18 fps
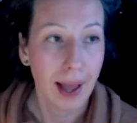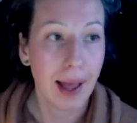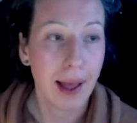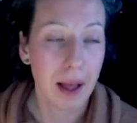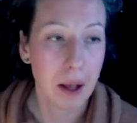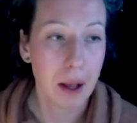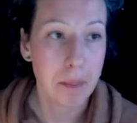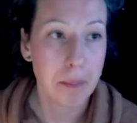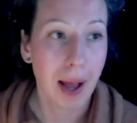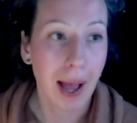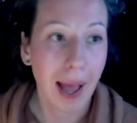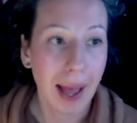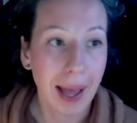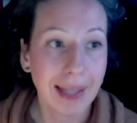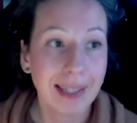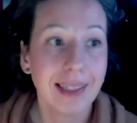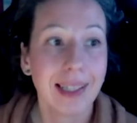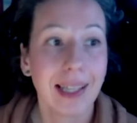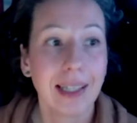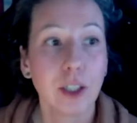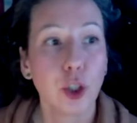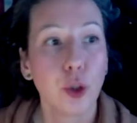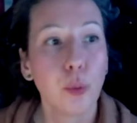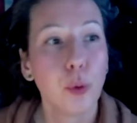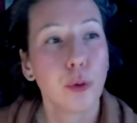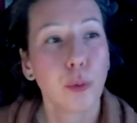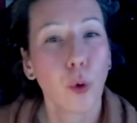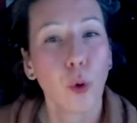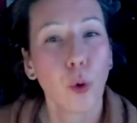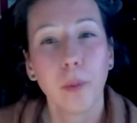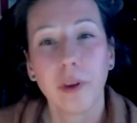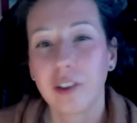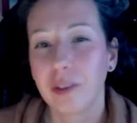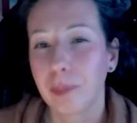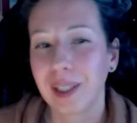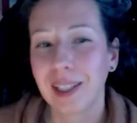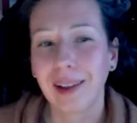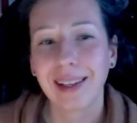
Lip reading: And then you would almost be